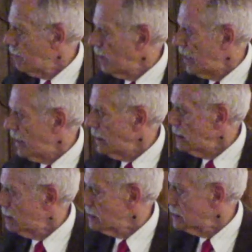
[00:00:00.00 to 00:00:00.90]
by
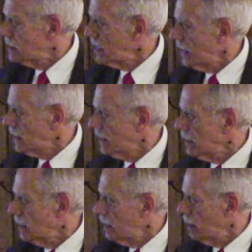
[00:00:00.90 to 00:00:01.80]

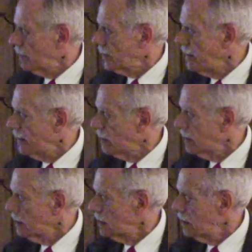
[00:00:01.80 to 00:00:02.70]
sailing up here,